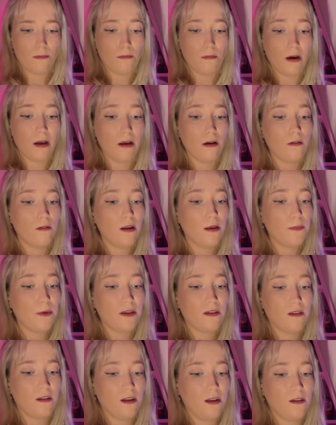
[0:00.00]
"My only
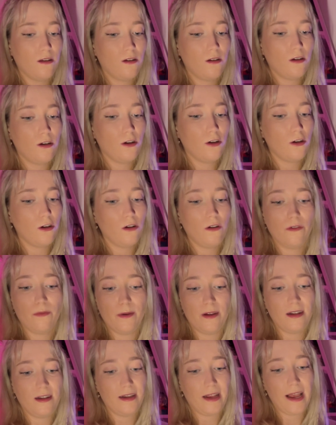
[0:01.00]
business should have
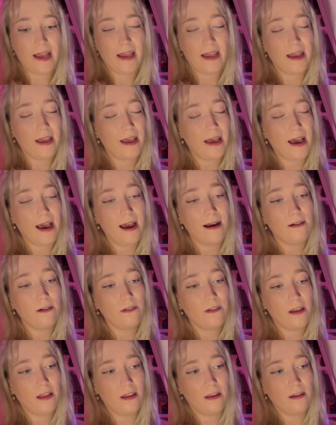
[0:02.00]
been taking care of
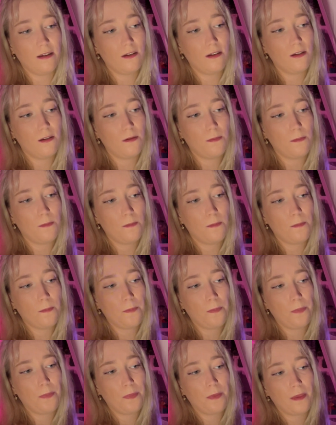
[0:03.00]
others."
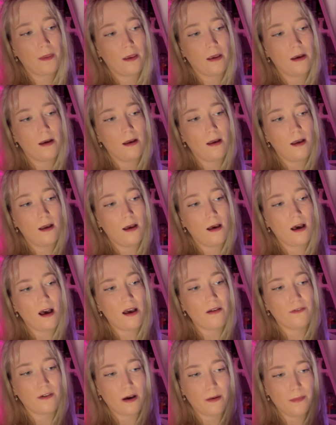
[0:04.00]

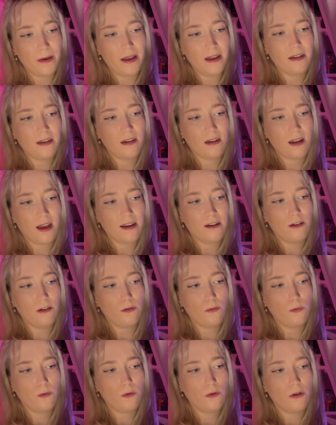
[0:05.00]
"I've come here tonight to
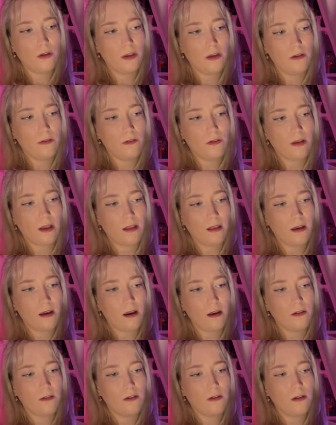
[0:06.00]
warn you," said the
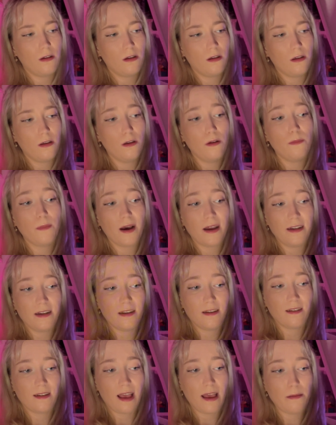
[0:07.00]
ghost. "You might
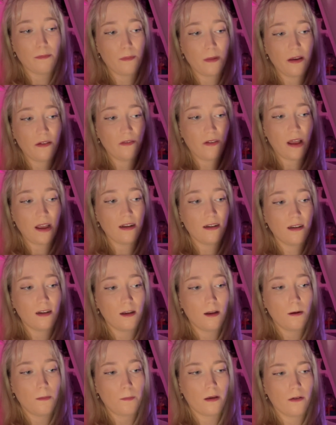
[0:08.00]
escape my fate."
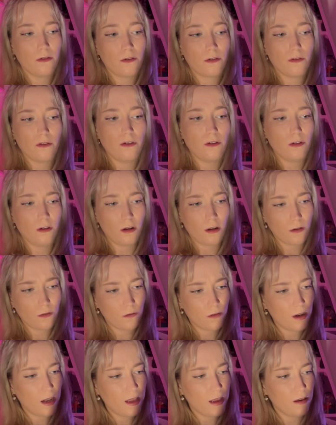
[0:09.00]
Scrooge looked
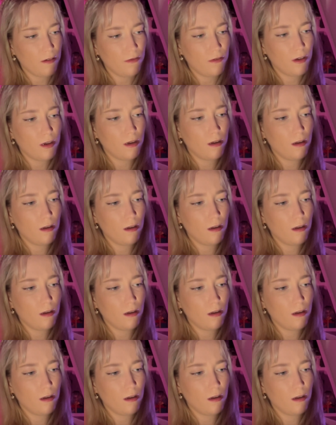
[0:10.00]
relieved.